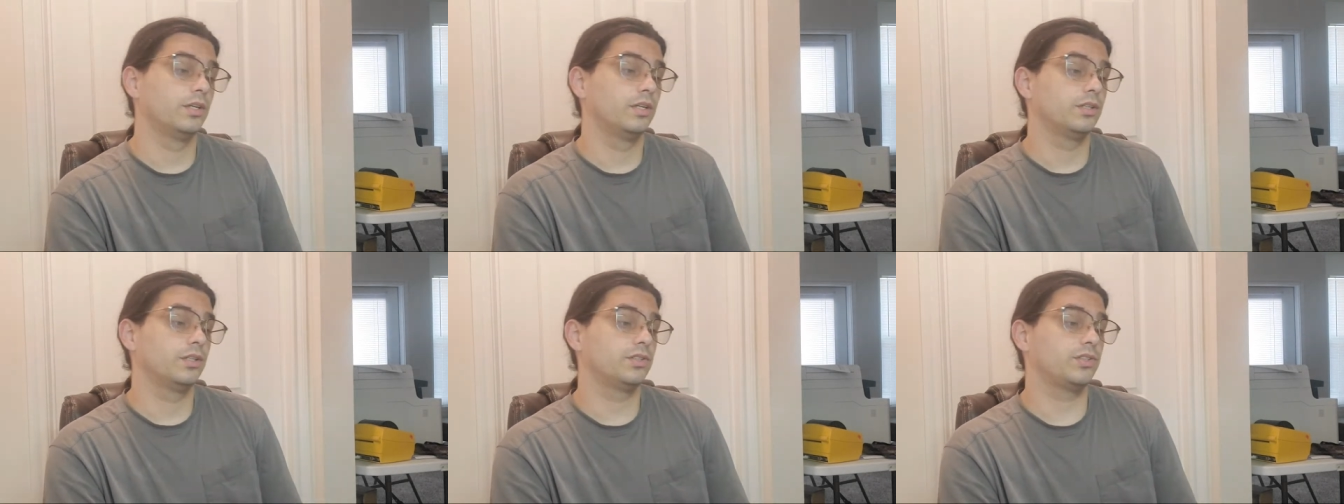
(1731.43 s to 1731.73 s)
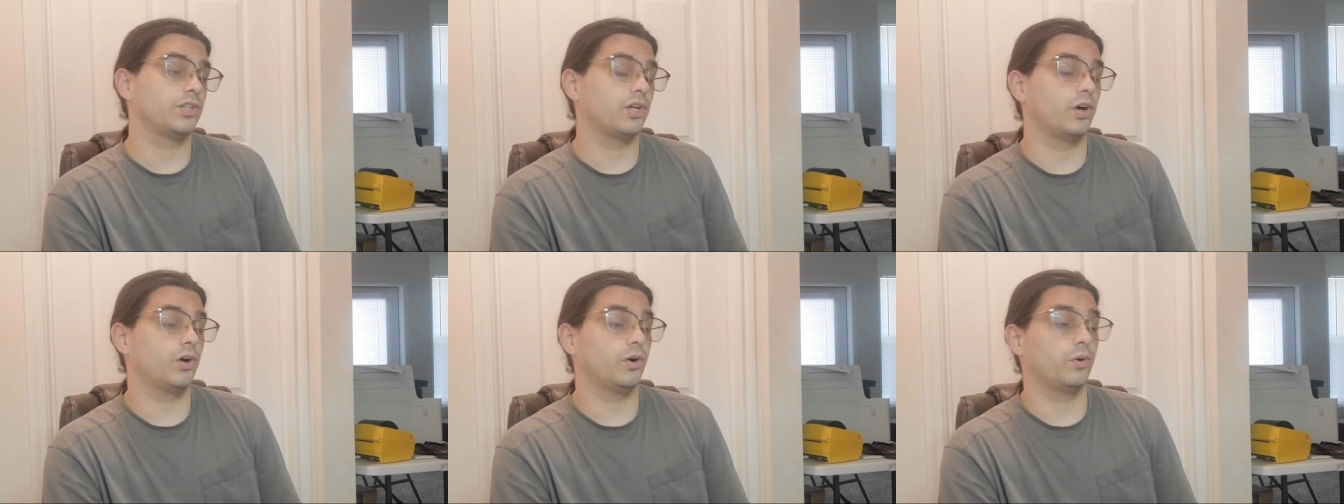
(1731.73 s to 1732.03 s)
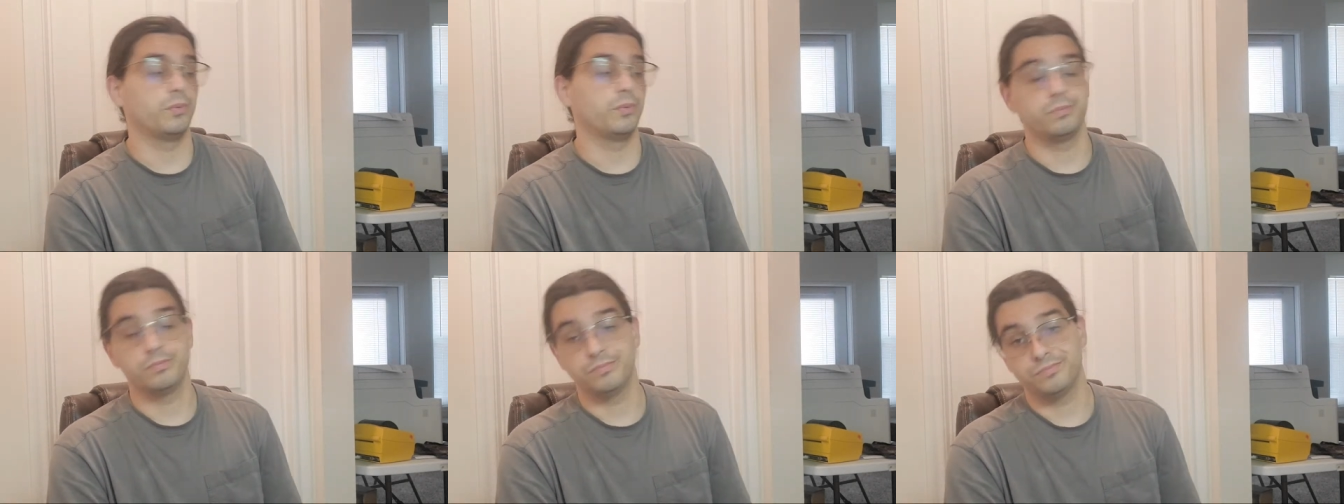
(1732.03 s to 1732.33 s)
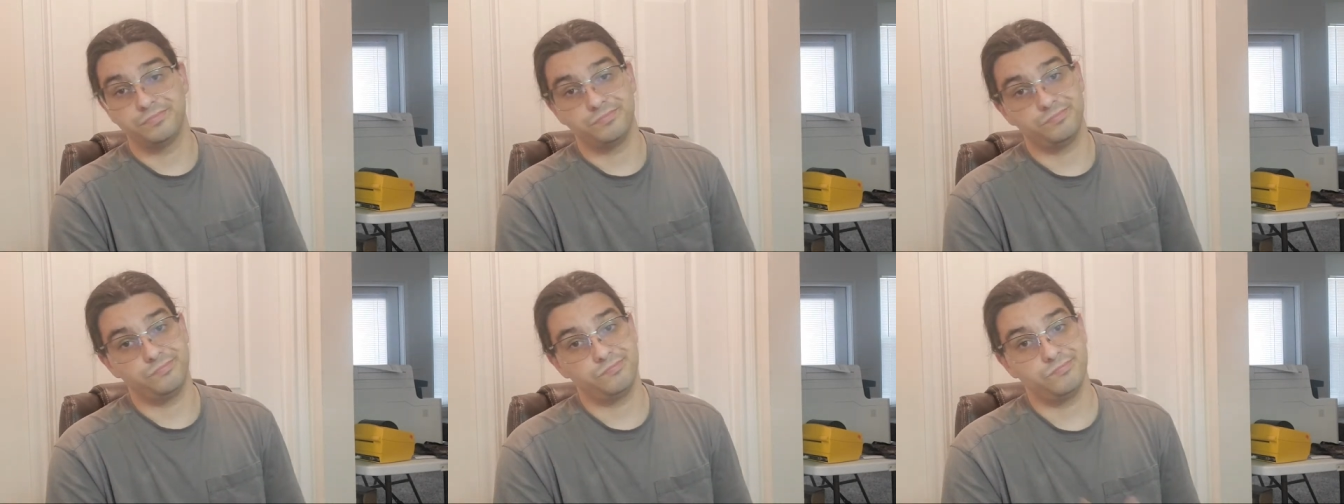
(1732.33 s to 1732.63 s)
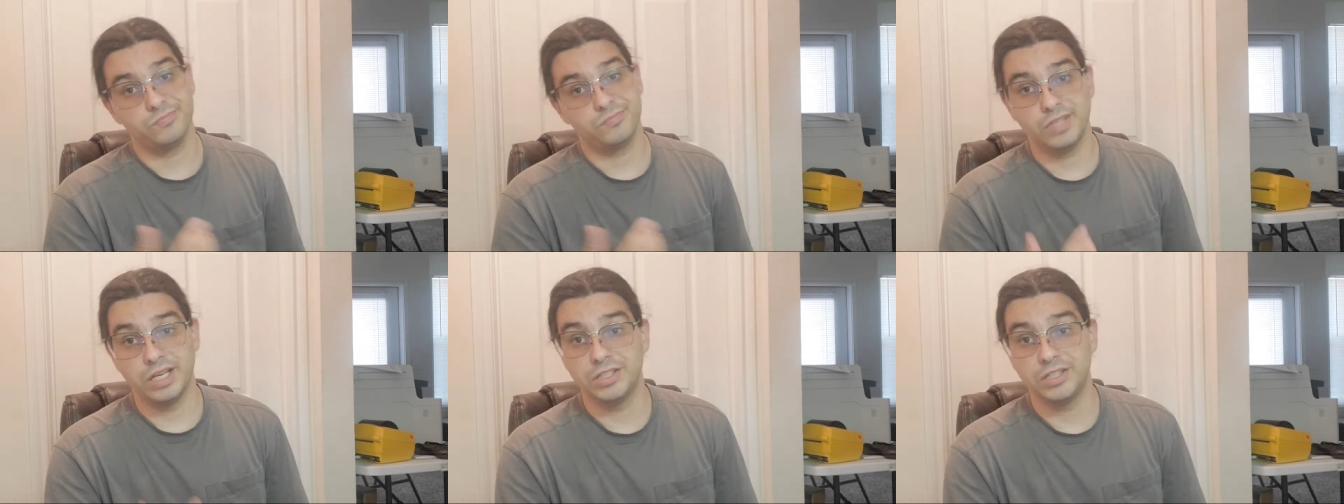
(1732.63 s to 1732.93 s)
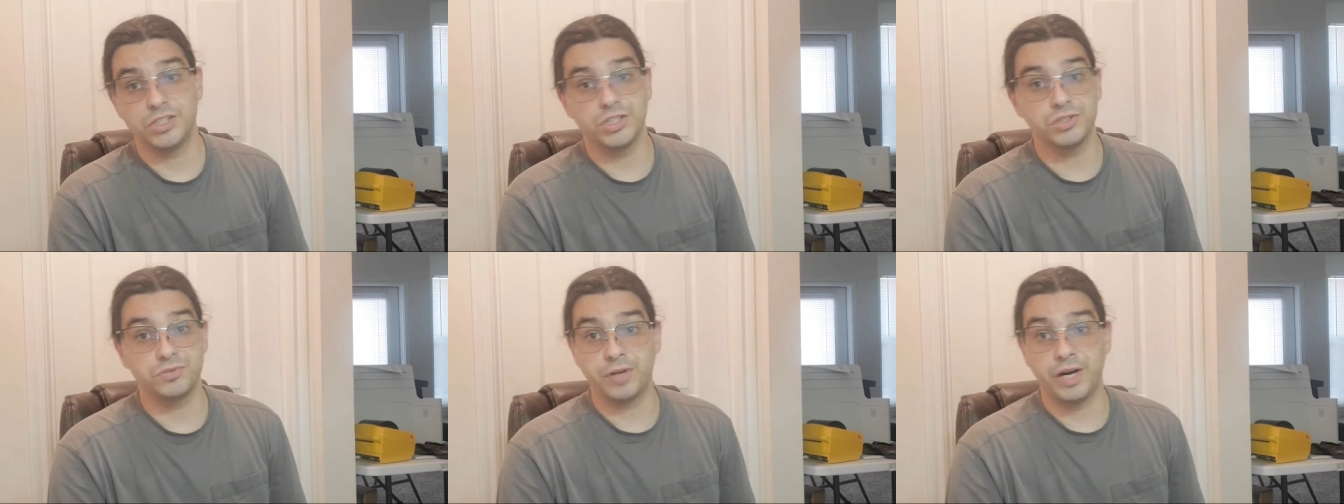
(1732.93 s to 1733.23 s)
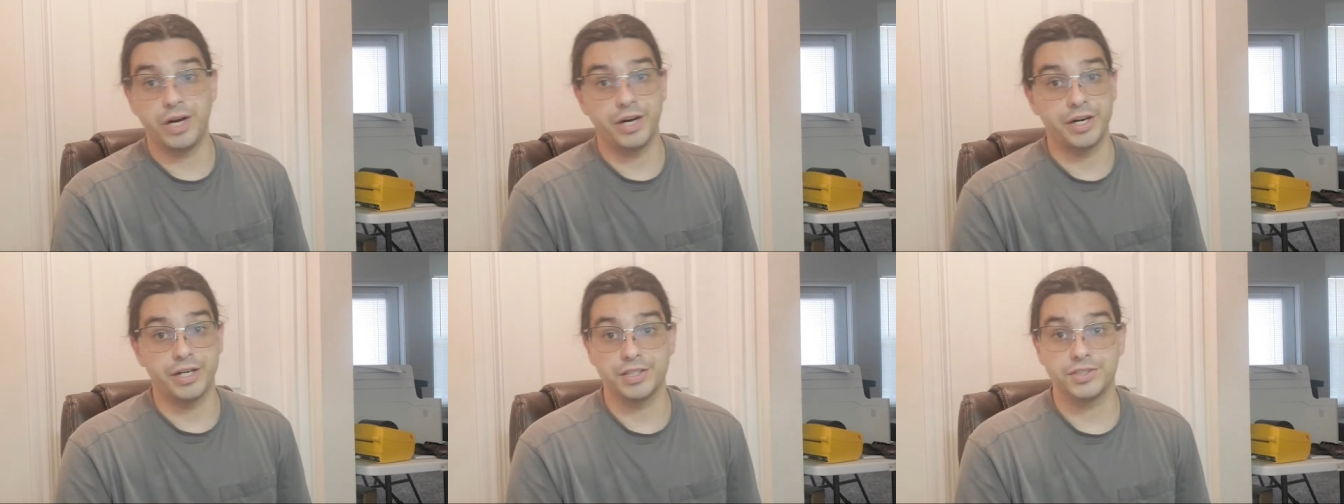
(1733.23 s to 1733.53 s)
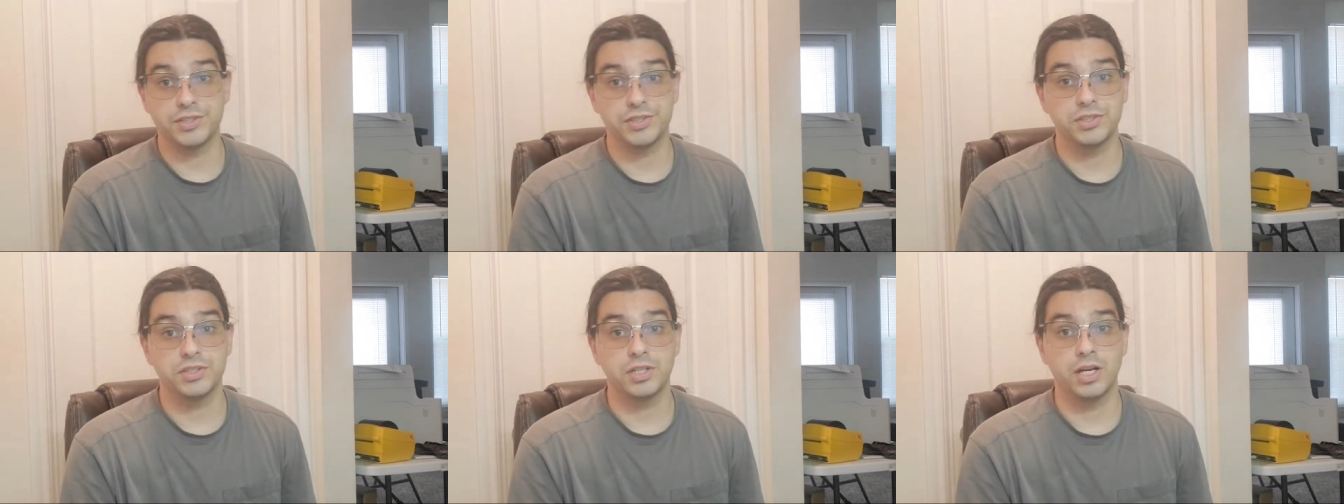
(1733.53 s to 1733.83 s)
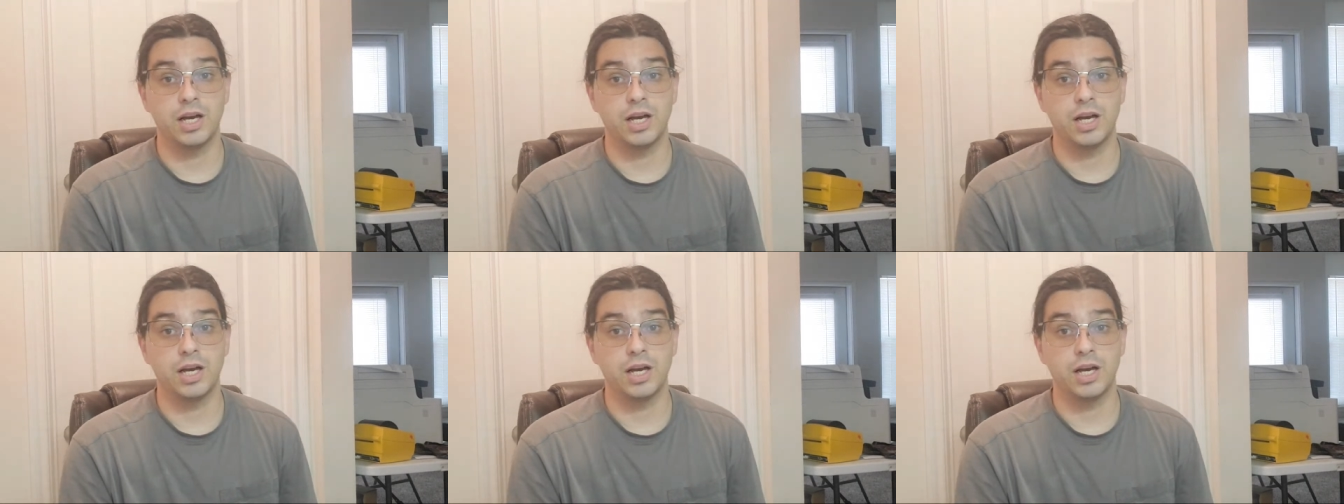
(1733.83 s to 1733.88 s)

So it just varies.